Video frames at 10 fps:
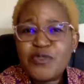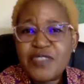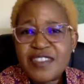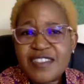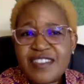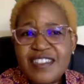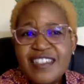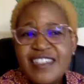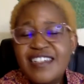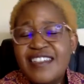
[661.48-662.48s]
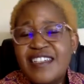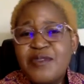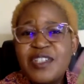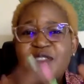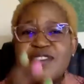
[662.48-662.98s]
first. And then
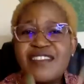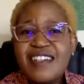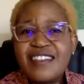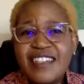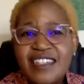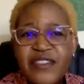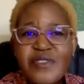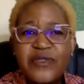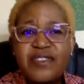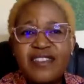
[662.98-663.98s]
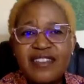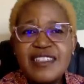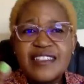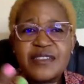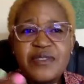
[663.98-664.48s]
when you start
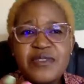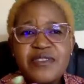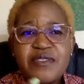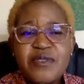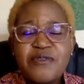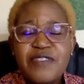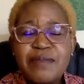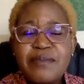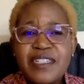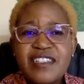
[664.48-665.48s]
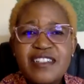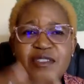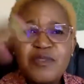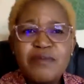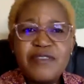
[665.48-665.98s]
exuding it, because your
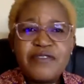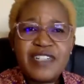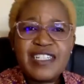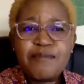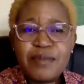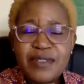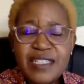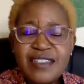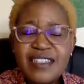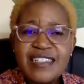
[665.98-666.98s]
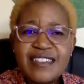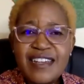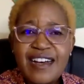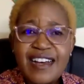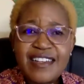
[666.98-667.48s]
vibration will be vibrating at
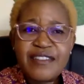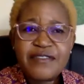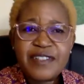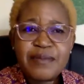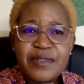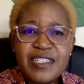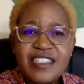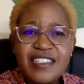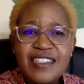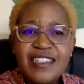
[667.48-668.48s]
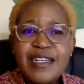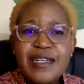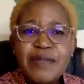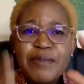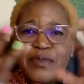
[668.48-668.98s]
a higher vibration,
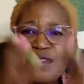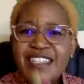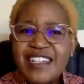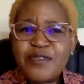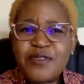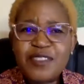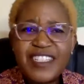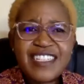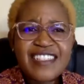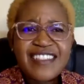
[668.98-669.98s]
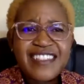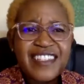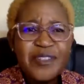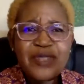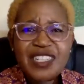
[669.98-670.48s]
people start feeling and say
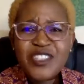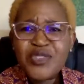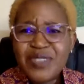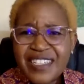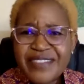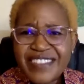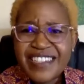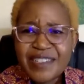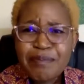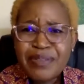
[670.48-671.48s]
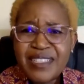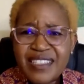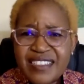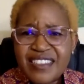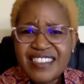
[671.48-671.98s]
they want to have that
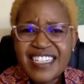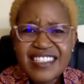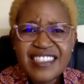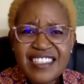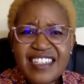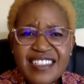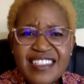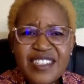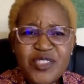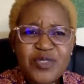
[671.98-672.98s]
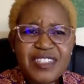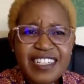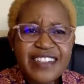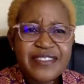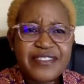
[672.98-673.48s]
pill, that drug that you
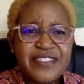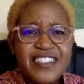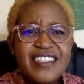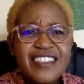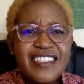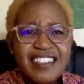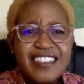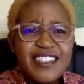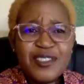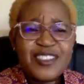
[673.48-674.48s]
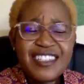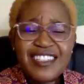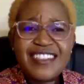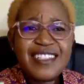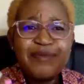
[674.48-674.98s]
have. And then you
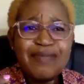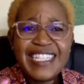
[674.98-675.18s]
tell them,